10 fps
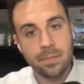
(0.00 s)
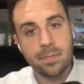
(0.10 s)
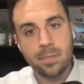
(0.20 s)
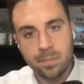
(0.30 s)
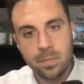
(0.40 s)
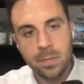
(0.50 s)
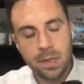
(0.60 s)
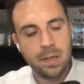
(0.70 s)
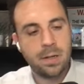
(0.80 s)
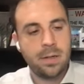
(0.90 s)

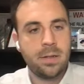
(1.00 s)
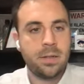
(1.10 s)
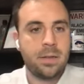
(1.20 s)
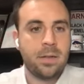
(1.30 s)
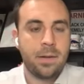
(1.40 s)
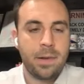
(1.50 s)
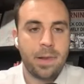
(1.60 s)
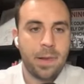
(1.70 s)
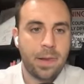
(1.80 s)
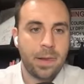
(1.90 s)

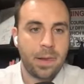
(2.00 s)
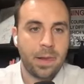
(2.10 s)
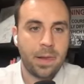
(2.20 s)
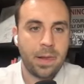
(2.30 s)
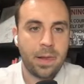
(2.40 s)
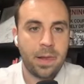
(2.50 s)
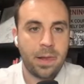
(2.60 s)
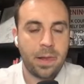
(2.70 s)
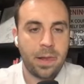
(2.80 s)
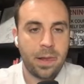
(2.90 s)

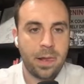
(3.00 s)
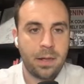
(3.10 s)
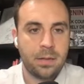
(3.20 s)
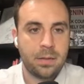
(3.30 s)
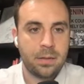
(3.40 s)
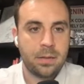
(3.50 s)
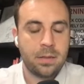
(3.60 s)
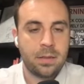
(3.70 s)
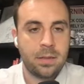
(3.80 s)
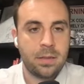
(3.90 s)

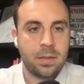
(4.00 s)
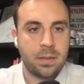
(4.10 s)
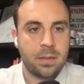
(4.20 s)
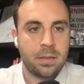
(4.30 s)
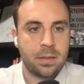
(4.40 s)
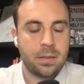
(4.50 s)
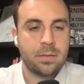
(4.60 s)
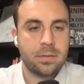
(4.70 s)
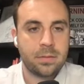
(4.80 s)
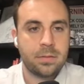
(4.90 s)

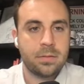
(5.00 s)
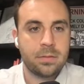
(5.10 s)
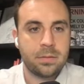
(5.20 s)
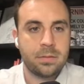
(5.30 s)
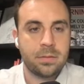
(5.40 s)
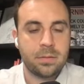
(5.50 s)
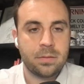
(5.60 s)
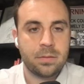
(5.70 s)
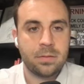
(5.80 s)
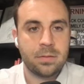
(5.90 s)

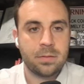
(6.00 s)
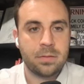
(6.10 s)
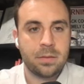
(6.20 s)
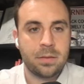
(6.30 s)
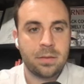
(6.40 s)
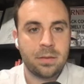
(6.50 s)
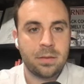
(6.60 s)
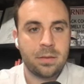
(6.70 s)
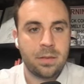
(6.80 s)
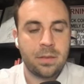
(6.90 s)
The person shown says nothing.